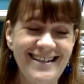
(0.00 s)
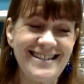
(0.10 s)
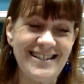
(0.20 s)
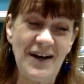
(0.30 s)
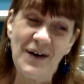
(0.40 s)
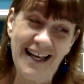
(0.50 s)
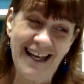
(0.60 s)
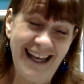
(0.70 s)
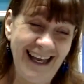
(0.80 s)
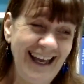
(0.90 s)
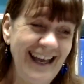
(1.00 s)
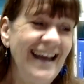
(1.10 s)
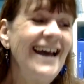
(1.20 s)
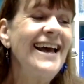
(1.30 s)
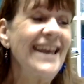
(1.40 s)
so
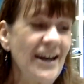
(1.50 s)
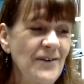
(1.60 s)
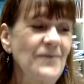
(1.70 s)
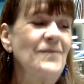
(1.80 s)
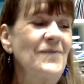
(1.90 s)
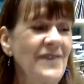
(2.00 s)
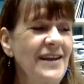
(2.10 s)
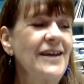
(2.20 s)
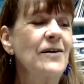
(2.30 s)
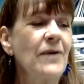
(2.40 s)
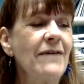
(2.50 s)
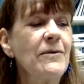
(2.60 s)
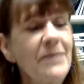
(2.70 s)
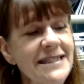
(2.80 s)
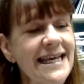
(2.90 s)
yeah, we have a
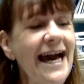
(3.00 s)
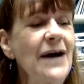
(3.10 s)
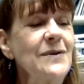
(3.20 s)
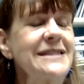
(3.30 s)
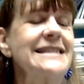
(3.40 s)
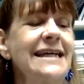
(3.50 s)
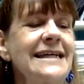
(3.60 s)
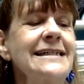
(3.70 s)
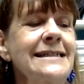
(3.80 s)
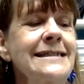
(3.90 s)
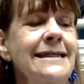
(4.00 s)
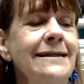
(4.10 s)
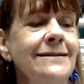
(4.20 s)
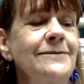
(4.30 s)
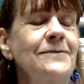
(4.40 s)
busy house and
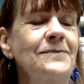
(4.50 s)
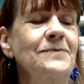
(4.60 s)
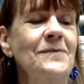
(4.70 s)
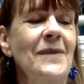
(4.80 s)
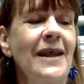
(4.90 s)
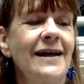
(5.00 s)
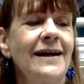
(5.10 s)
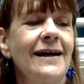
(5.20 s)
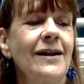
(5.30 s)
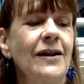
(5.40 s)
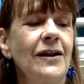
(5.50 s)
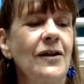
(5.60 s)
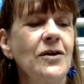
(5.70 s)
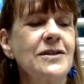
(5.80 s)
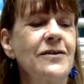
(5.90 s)
uh,
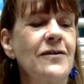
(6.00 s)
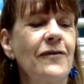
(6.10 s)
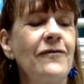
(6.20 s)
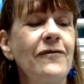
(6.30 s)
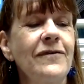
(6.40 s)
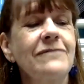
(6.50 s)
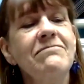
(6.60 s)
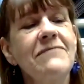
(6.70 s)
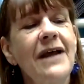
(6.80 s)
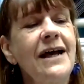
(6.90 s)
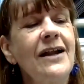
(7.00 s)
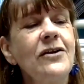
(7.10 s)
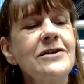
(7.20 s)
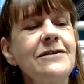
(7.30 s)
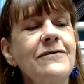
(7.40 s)
lots of
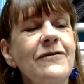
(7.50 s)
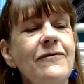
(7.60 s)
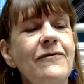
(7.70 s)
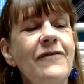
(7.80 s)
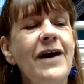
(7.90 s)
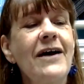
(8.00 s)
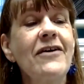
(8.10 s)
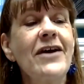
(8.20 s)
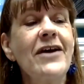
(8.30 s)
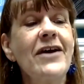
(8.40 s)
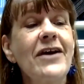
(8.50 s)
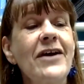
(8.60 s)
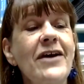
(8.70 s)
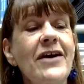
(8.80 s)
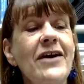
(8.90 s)
lots of
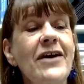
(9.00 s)
variation in my